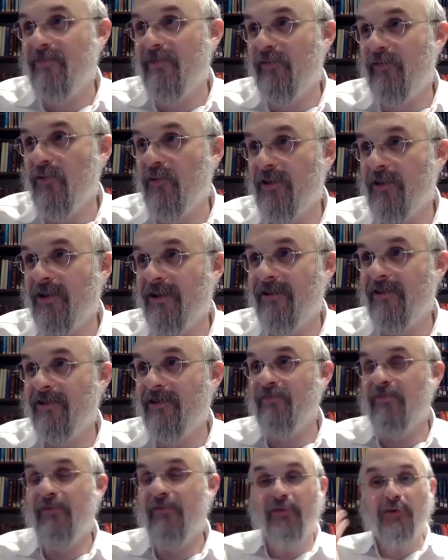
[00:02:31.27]
before
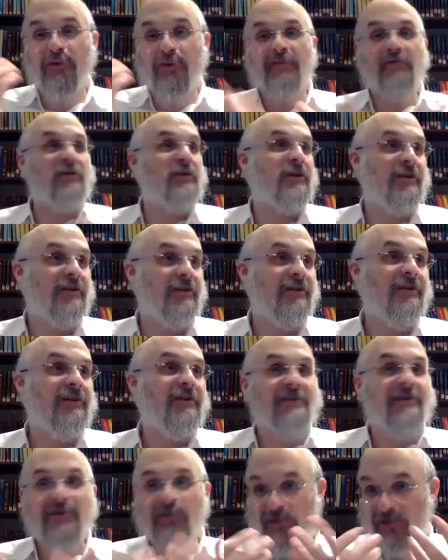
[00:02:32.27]
Kiddush and before everything.
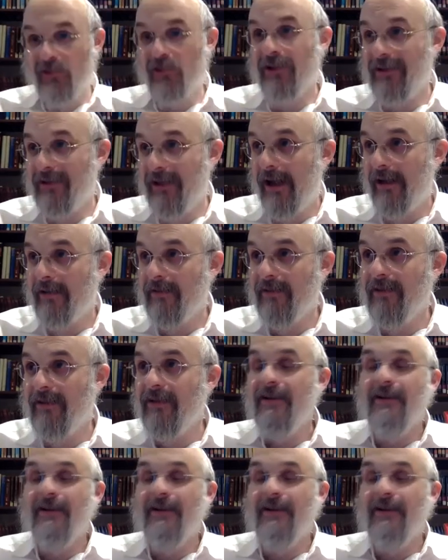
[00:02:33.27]
So we're going to look at that.